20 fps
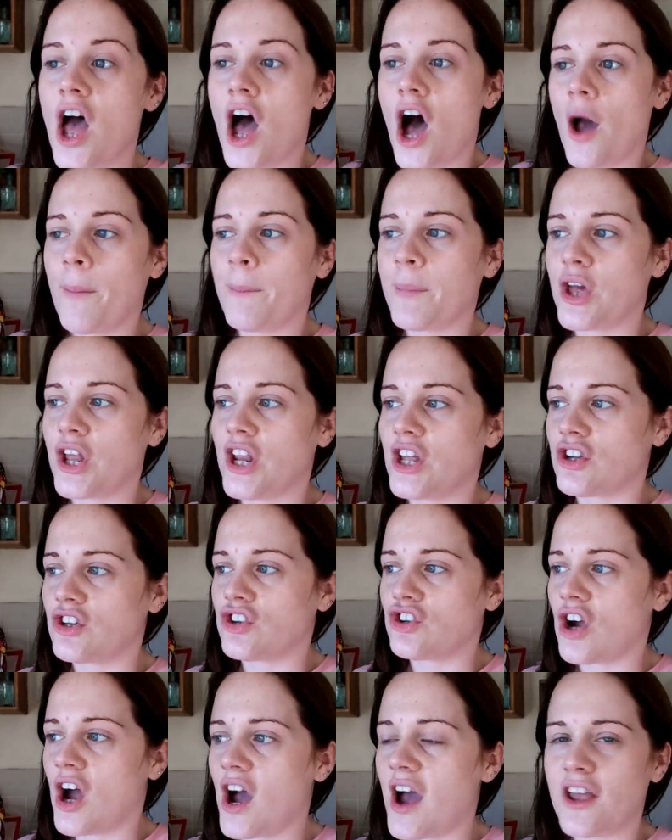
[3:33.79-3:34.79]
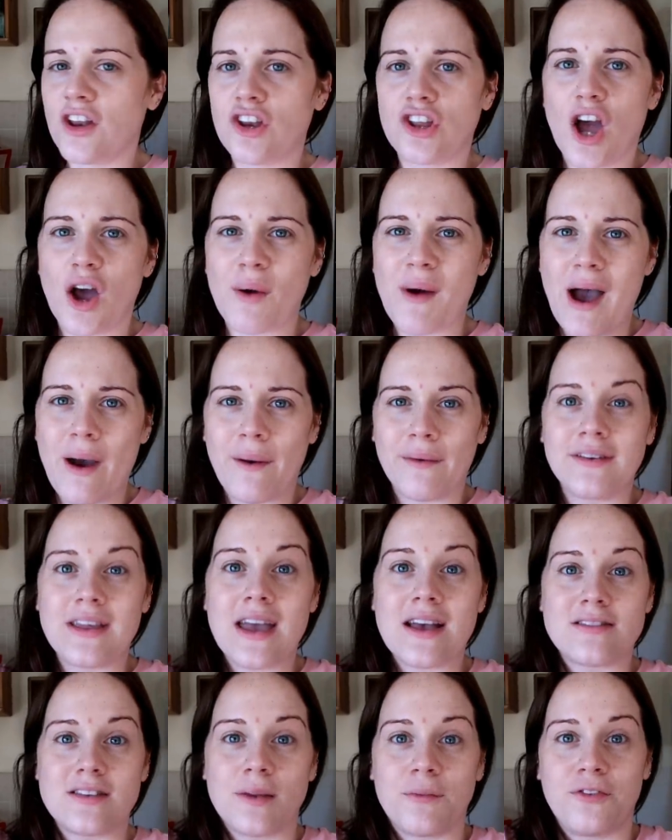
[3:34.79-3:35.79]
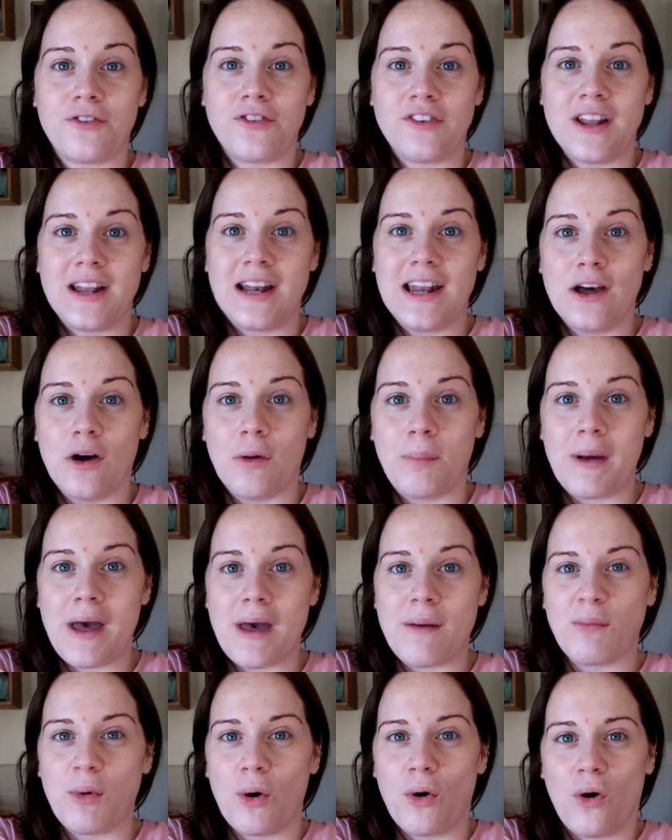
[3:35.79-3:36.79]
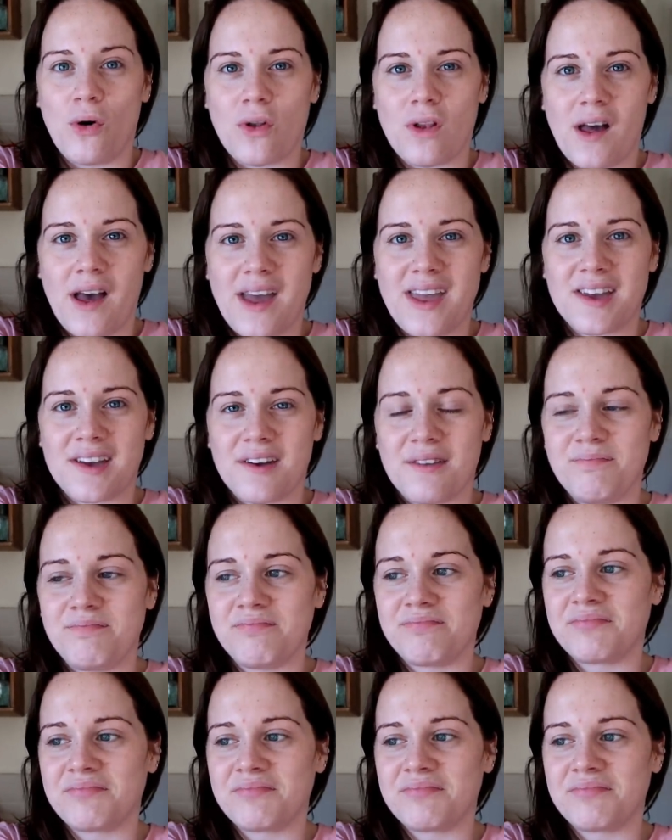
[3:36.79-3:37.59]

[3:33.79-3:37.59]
I'm going to try and go out and get something a little bit more like